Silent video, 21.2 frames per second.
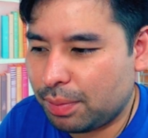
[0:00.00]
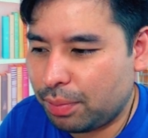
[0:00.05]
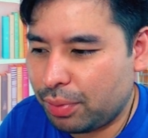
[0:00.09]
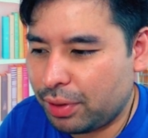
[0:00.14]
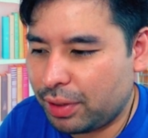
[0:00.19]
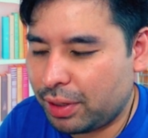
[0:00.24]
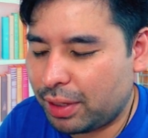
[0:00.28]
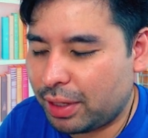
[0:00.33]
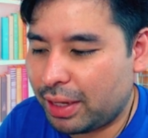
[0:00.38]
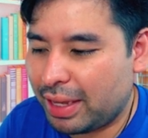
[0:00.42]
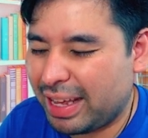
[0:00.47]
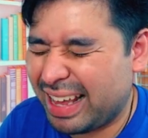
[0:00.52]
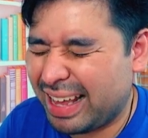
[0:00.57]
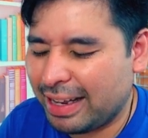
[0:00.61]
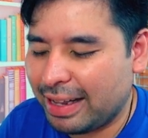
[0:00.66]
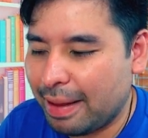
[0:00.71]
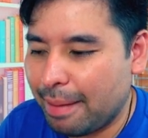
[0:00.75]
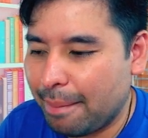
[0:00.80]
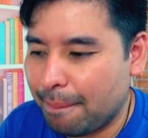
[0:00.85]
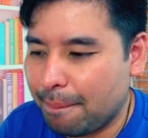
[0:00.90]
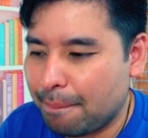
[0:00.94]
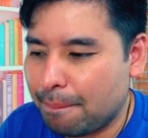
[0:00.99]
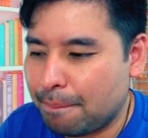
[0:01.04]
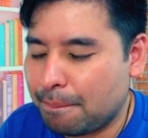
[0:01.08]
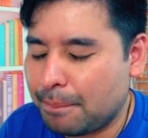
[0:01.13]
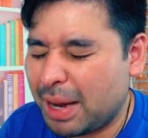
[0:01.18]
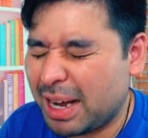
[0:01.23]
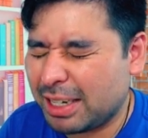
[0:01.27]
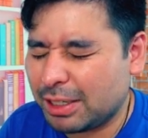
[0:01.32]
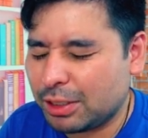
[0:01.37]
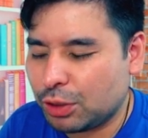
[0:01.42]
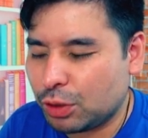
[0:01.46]
porque ela é
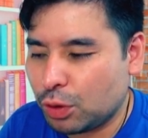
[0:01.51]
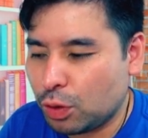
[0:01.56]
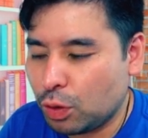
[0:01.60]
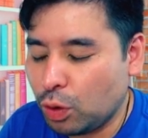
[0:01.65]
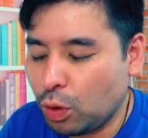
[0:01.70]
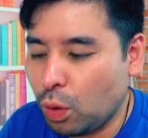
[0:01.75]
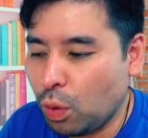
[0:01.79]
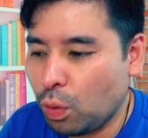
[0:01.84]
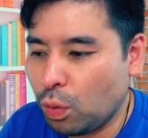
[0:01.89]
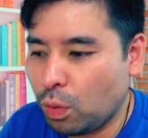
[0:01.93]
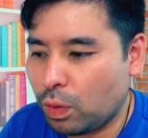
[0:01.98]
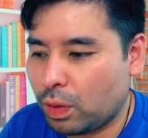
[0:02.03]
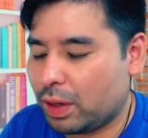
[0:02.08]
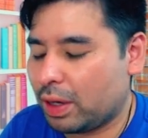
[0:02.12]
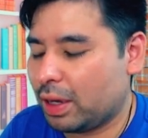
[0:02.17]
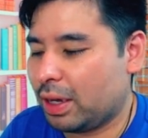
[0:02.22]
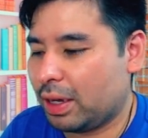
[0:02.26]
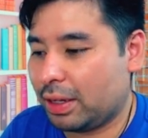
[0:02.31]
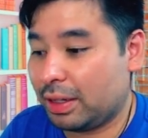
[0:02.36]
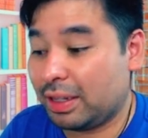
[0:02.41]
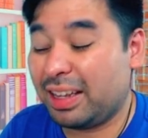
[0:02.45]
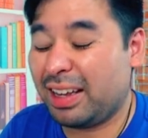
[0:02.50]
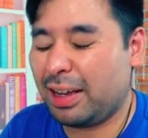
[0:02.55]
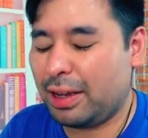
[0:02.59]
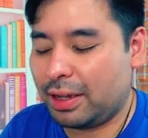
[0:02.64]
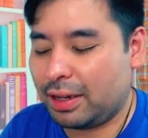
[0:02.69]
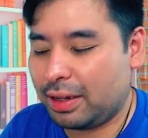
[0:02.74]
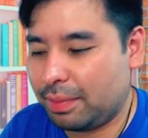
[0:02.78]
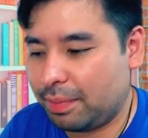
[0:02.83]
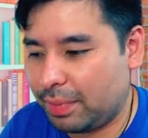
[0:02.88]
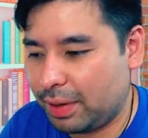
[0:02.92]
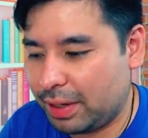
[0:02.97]
mais longa, né,
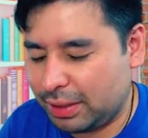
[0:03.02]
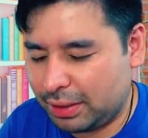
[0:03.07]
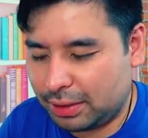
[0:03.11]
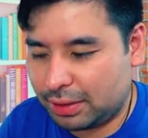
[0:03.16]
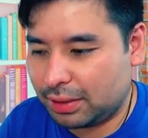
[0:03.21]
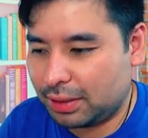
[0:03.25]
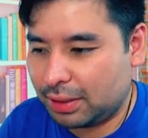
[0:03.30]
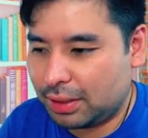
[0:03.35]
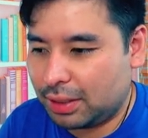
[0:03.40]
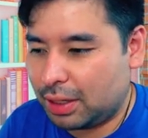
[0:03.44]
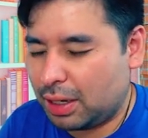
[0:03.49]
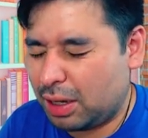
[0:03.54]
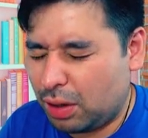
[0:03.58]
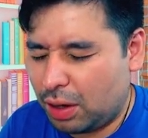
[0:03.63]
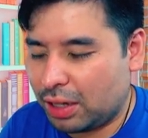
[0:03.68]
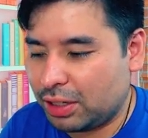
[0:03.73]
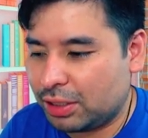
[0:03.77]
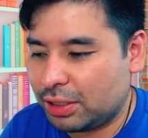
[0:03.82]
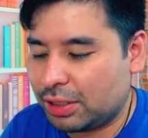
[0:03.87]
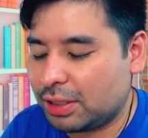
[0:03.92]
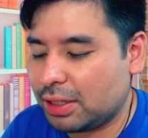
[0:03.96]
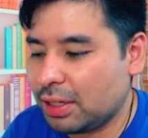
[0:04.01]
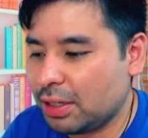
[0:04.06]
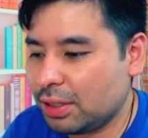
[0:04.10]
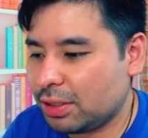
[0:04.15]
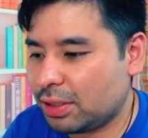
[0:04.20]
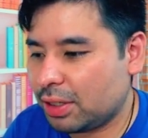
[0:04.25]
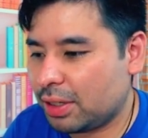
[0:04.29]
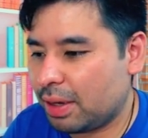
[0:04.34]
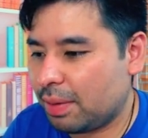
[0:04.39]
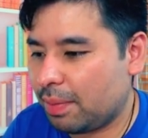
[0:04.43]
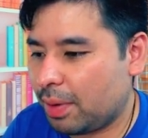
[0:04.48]
ela é mais, a
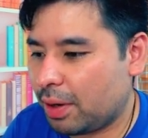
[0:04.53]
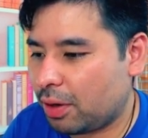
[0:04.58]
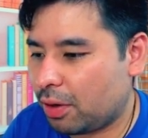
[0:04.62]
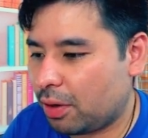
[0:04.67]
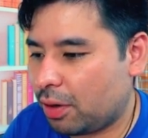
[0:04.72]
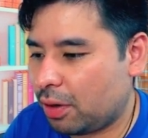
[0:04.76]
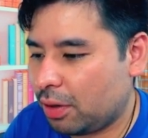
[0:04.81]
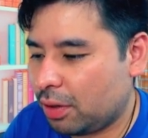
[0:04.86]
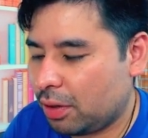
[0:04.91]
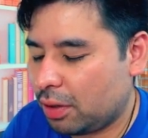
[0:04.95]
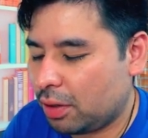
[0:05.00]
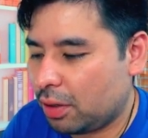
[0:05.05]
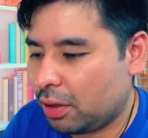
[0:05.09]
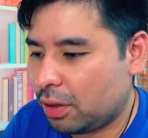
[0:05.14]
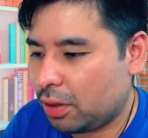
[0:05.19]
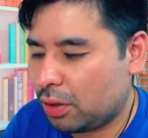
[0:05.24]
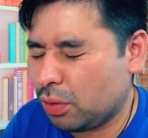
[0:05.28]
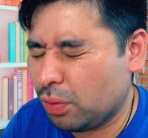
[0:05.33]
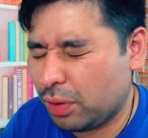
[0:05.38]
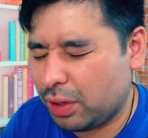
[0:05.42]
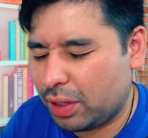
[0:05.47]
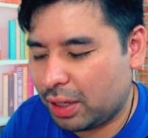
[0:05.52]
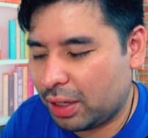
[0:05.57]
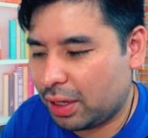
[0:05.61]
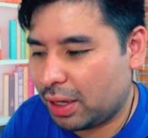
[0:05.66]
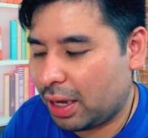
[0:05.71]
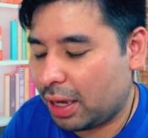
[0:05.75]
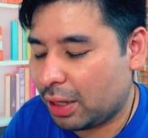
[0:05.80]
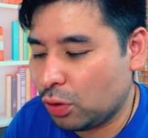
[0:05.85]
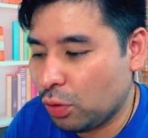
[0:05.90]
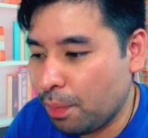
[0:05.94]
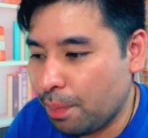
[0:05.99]
distância aí é maior do que
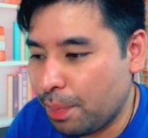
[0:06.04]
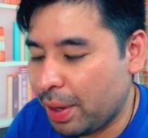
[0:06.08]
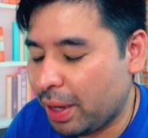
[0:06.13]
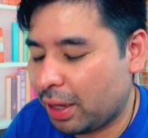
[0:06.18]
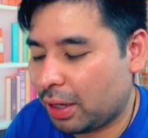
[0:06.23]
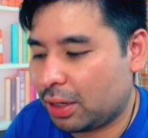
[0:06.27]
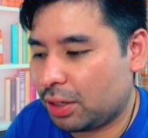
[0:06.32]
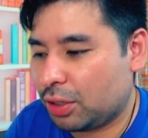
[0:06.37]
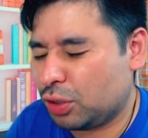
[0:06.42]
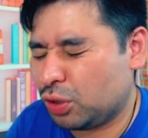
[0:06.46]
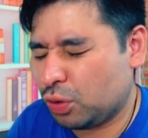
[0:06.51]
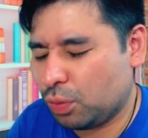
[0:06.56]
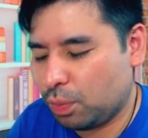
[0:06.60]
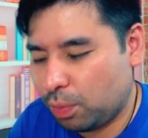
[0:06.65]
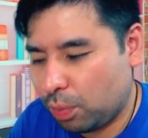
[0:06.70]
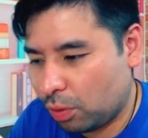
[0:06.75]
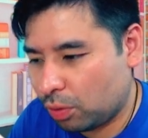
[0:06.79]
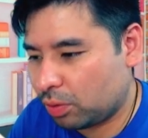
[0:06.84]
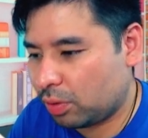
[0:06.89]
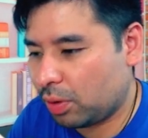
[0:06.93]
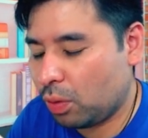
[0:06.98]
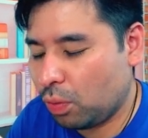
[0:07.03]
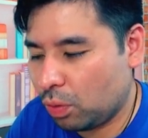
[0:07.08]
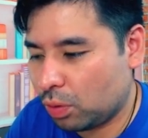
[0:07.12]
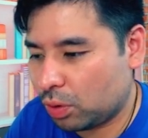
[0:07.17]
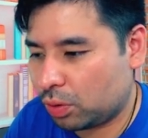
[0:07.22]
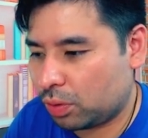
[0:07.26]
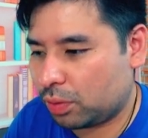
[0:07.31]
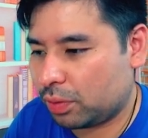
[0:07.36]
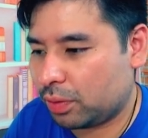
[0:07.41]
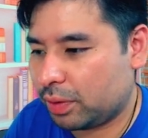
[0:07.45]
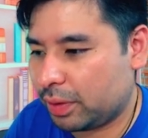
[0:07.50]
a do B, de um ponto ao
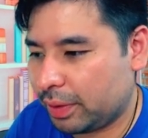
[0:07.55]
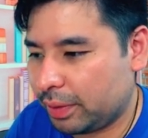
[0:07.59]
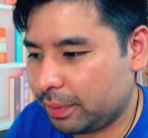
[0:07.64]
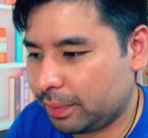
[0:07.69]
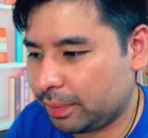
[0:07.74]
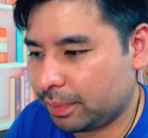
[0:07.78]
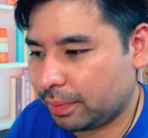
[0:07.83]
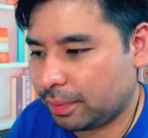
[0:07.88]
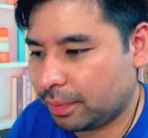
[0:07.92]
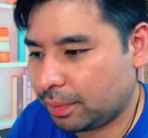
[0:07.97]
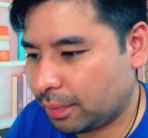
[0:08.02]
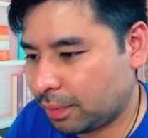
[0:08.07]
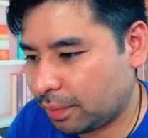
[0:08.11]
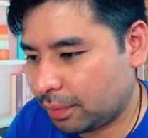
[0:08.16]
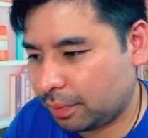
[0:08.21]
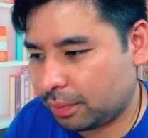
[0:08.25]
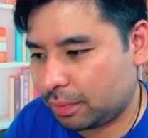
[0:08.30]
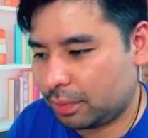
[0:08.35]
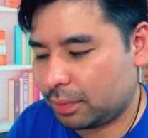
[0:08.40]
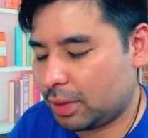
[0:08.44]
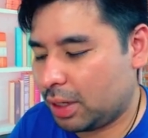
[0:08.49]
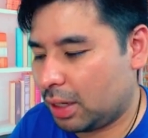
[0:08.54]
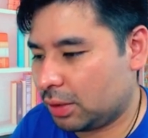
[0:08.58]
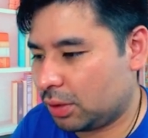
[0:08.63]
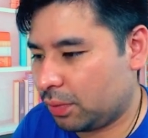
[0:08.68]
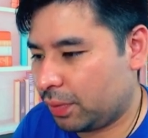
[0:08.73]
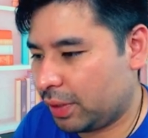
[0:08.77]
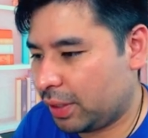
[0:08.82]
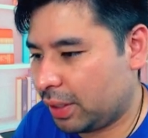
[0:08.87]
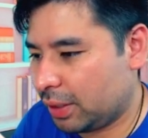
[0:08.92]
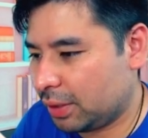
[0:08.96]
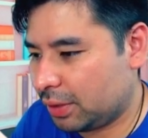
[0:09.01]
outro, né? As
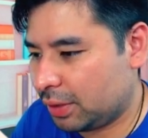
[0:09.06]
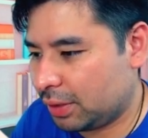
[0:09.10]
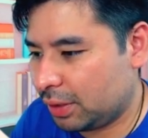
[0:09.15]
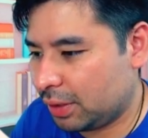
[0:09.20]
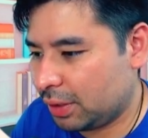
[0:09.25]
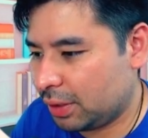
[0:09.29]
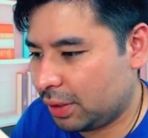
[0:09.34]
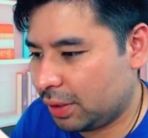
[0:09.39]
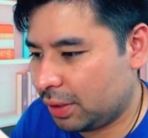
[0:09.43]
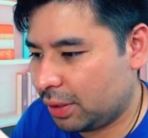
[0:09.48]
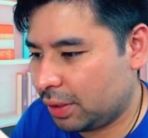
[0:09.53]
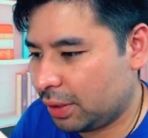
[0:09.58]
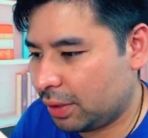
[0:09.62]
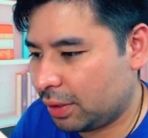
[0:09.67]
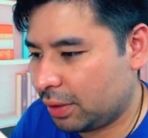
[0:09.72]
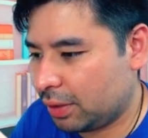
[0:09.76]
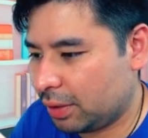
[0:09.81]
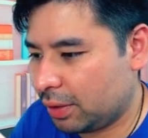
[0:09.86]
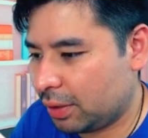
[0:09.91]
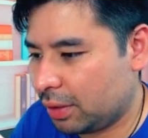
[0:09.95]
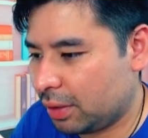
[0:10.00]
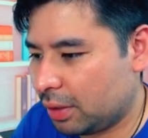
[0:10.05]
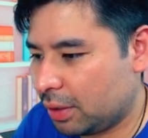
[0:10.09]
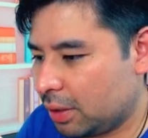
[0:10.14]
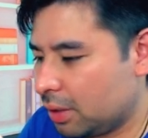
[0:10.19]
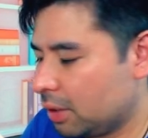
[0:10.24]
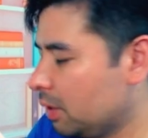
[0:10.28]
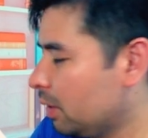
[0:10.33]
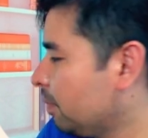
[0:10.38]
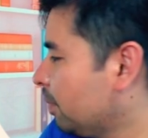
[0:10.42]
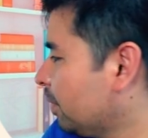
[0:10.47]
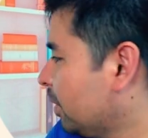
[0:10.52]
we can see here,
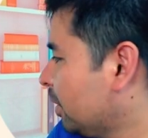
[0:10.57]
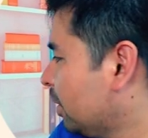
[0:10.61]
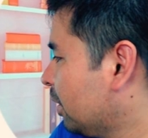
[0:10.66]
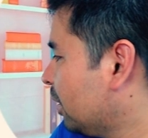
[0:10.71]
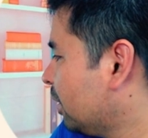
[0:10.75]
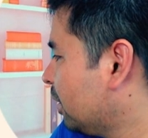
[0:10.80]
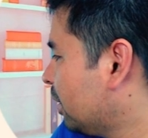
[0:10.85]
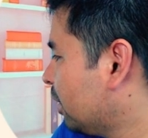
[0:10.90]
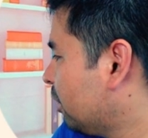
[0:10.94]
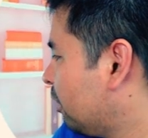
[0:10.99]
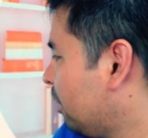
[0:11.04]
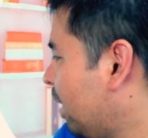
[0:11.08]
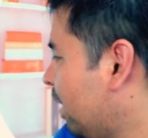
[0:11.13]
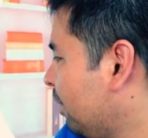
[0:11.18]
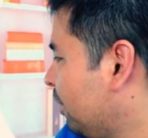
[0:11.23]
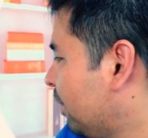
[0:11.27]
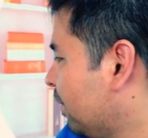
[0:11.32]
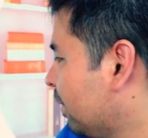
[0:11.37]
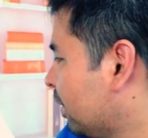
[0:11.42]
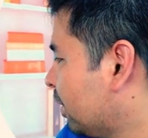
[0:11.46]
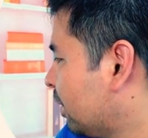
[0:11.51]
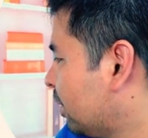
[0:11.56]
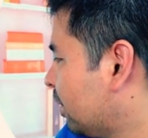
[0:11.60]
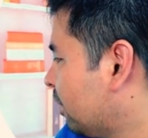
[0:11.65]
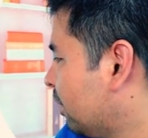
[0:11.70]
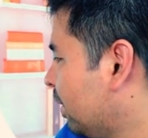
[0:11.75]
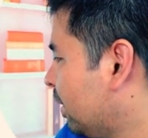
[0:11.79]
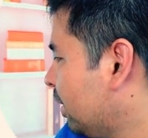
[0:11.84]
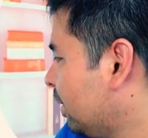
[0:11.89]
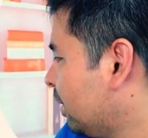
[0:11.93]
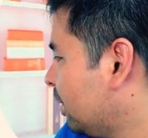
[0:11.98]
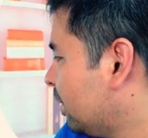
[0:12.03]
in the graphic,
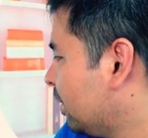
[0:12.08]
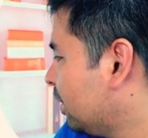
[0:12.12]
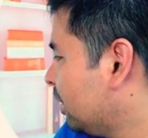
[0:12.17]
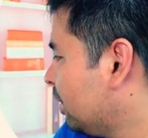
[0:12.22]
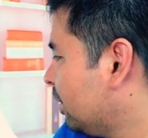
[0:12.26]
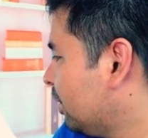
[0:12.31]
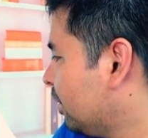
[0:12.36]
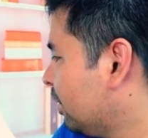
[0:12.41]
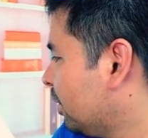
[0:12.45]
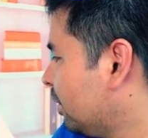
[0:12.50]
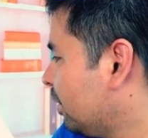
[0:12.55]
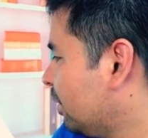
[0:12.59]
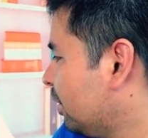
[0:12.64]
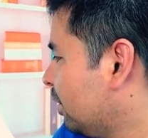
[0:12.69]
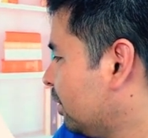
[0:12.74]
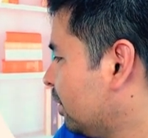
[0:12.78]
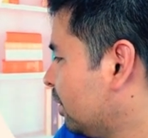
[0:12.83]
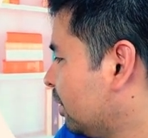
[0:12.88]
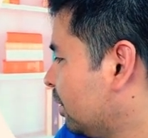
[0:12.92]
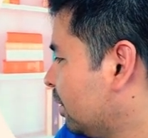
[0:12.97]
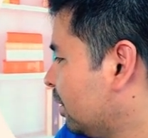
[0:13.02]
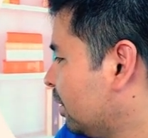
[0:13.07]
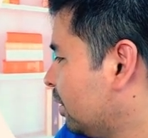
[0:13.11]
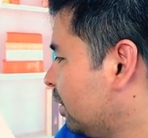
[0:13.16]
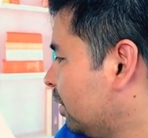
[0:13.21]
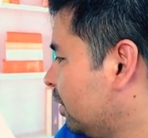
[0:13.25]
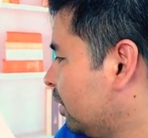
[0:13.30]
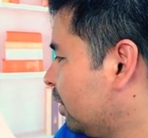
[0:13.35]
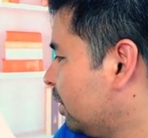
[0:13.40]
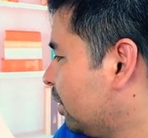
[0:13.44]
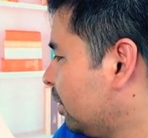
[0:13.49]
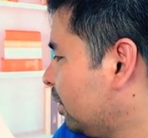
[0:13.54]
right? Here and
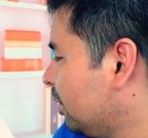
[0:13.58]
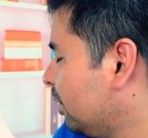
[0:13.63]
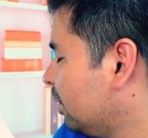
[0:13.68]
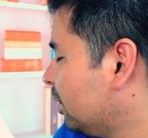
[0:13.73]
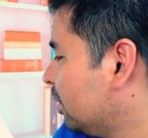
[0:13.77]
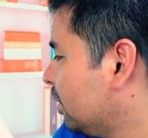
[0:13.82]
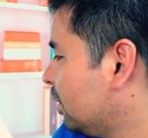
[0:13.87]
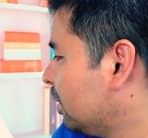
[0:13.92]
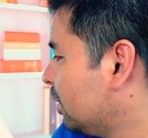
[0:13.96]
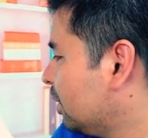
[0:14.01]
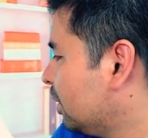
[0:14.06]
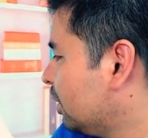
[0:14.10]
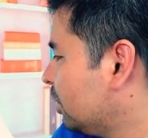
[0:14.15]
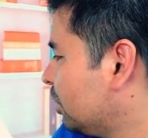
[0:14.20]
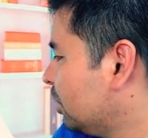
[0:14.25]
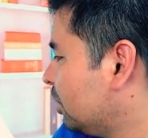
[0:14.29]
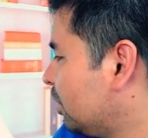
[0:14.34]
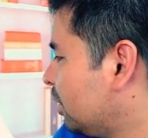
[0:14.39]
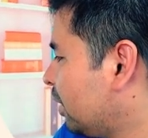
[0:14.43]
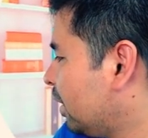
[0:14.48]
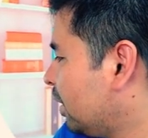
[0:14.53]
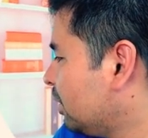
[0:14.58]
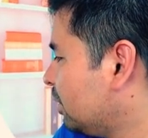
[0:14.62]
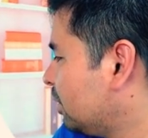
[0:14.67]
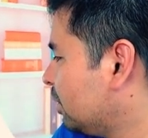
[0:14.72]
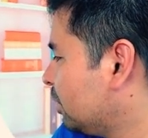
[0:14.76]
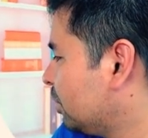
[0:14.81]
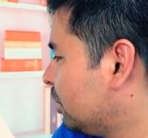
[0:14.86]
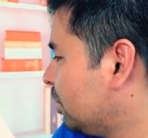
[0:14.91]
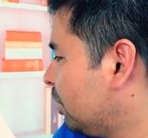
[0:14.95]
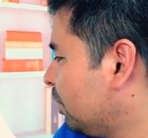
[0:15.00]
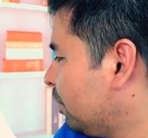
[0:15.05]
here, the distance
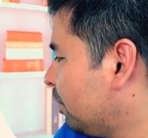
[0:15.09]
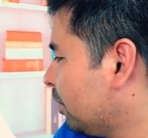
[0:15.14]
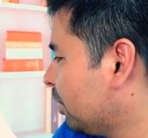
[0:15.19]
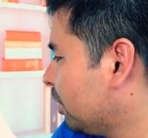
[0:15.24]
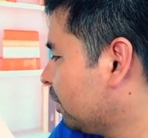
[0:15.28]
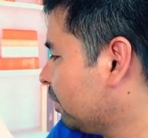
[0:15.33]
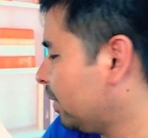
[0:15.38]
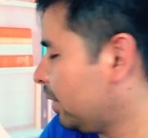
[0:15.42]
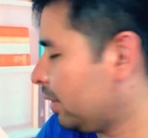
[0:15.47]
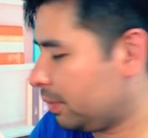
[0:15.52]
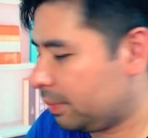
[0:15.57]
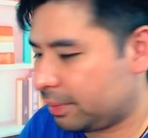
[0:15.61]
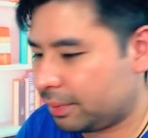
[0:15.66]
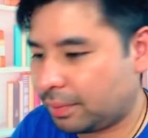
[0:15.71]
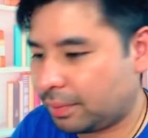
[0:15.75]
is different, right?